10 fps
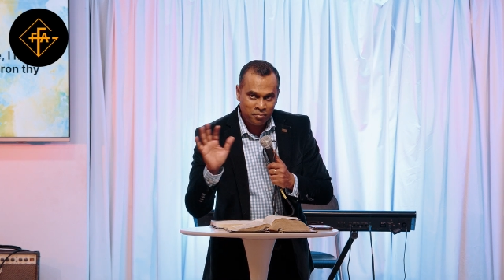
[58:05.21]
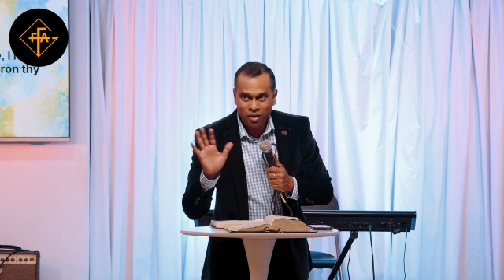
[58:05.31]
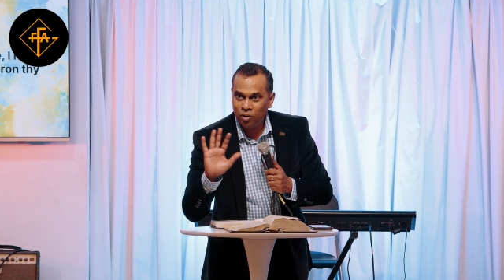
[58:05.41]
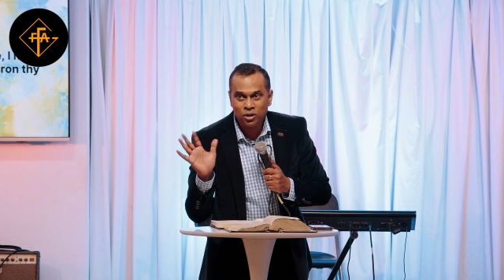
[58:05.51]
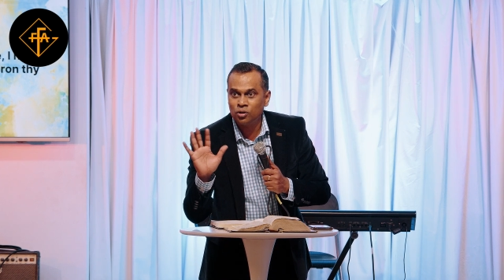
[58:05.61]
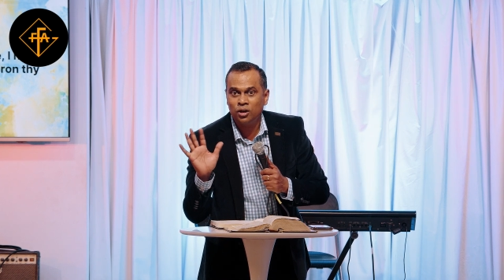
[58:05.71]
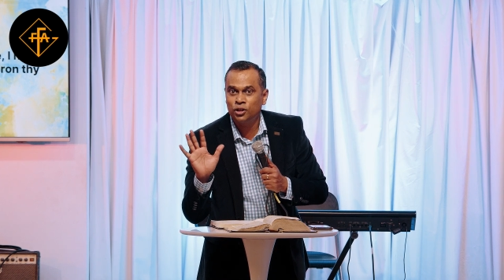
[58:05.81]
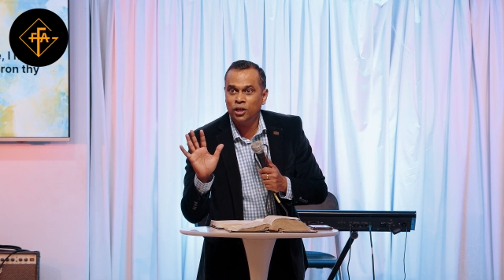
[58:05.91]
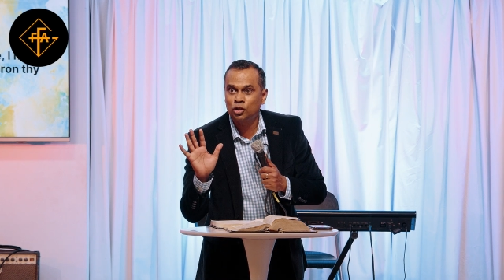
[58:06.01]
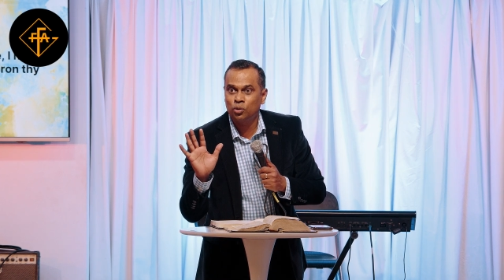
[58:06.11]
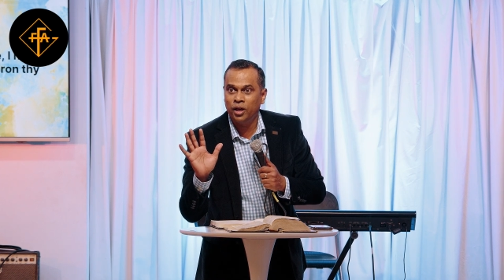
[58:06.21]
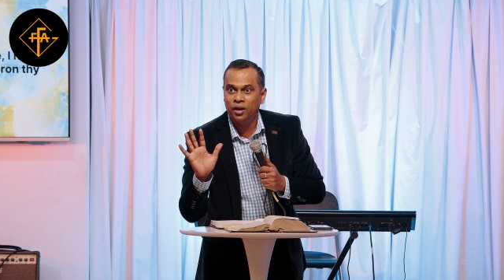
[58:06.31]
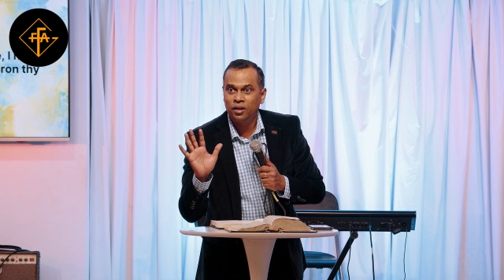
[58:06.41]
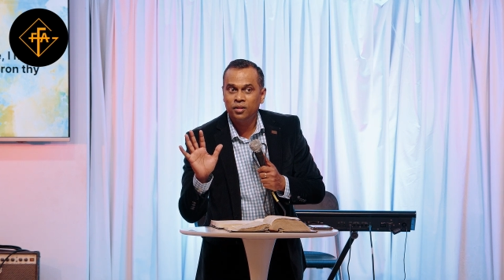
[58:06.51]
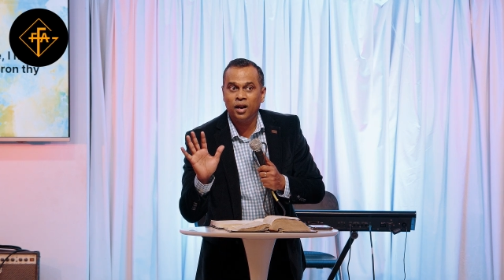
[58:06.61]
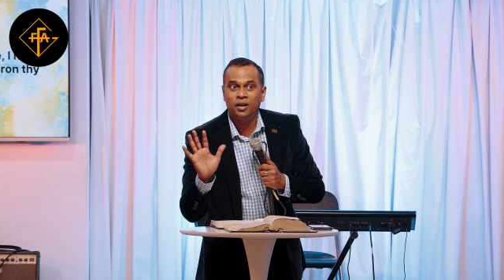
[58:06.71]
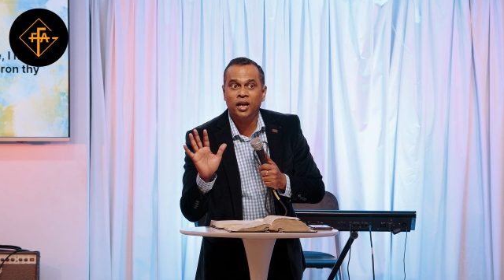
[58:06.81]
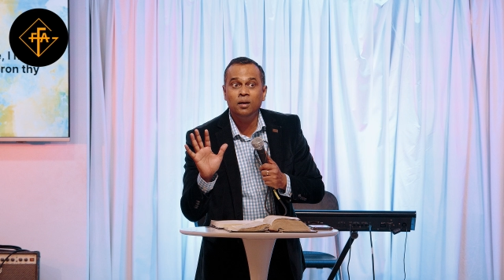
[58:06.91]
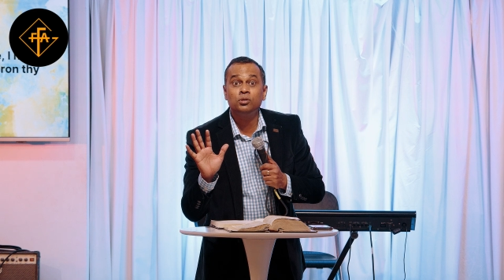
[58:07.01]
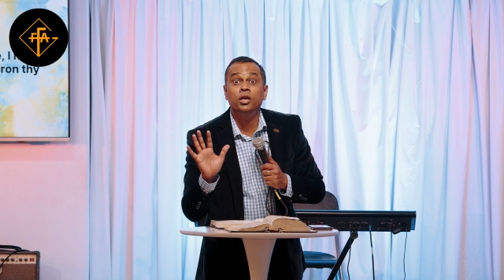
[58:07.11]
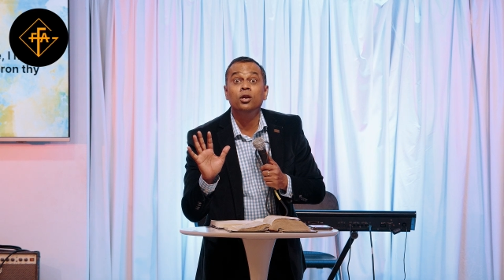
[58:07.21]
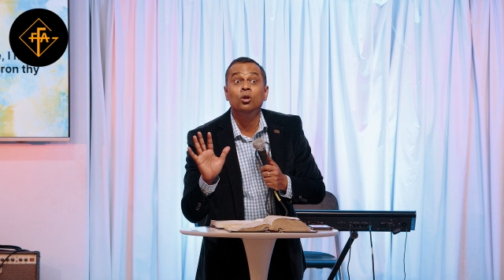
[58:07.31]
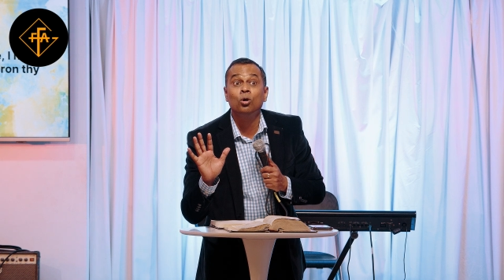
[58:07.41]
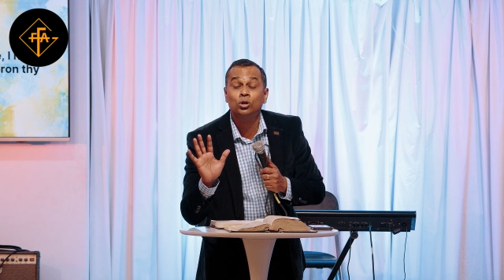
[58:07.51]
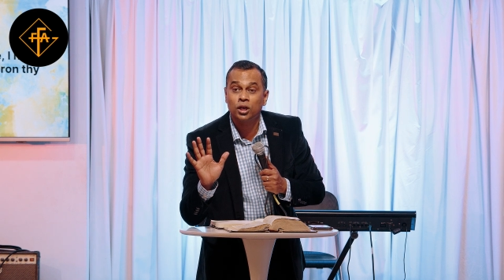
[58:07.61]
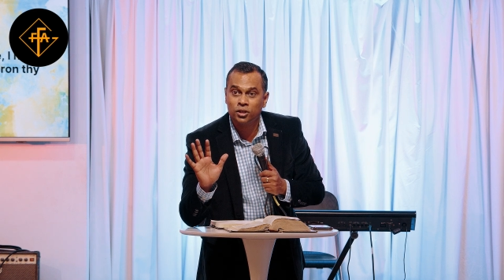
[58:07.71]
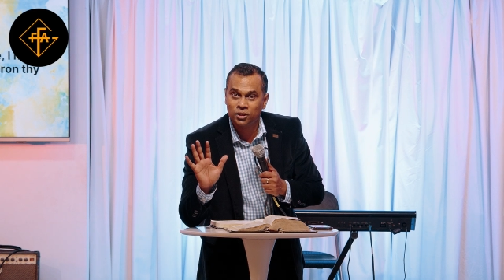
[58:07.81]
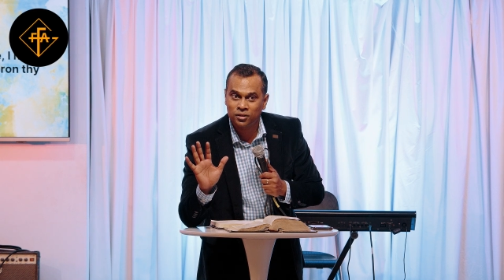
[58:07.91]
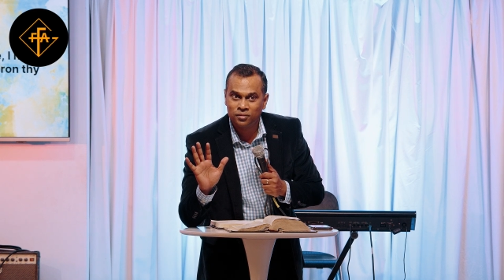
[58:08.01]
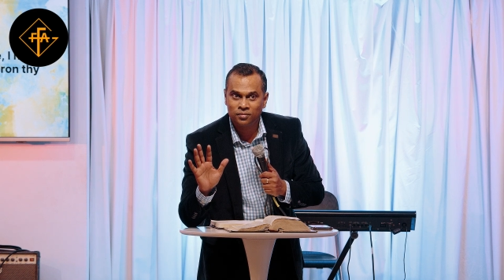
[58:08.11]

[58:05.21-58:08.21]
God has not changed today. There are times he ignores us